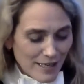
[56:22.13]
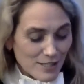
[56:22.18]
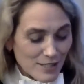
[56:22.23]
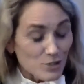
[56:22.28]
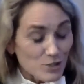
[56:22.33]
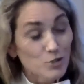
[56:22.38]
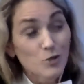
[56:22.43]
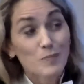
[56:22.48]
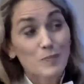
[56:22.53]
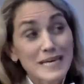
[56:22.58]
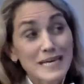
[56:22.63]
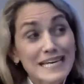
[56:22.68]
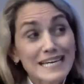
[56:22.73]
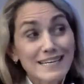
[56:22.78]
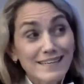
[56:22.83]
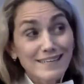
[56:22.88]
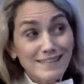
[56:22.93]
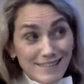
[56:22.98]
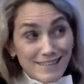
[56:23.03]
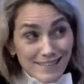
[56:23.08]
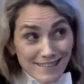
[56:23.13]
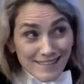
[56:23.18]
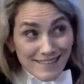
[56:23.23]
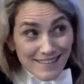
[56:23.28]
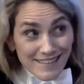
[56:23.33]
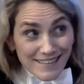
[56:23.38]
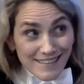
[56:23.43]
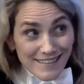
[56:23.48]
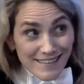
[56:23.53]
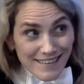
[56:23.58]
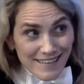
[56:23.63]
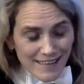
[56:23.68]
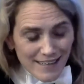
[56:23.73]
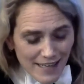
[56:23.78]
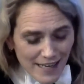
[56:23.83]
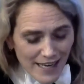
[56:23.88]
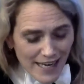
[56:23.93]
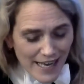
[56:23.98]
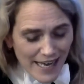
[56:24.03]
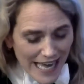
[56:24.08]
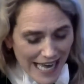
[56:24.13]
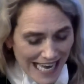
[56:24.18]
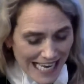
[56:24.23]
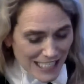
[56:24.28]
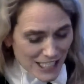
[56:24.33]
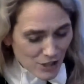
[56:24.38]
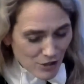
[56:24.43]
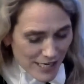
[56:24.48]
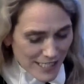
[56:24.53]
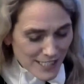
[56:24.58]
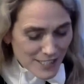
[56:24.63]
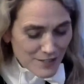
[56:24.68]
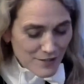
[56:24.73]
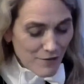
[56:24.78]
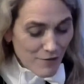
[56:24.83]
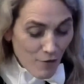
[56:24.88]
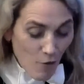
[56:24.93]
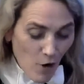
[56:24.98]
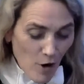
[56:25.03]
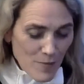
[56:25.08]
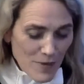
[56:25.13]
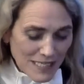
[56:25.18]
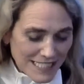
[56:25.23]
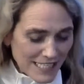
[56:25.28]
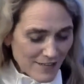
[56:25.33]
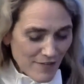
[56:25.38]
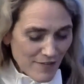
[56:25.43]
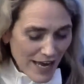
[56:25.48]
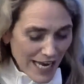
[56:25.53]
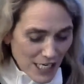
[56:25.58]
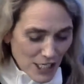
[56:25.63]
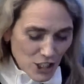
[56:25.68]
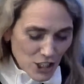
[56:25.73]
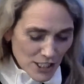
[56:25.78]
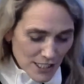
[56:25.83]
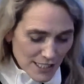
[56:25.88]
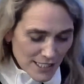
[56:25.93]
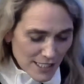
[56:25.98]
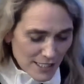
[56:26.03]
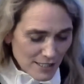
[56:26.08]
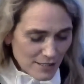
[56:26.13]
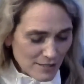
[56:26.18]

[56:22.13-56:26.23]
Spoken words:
to be a transformative agent?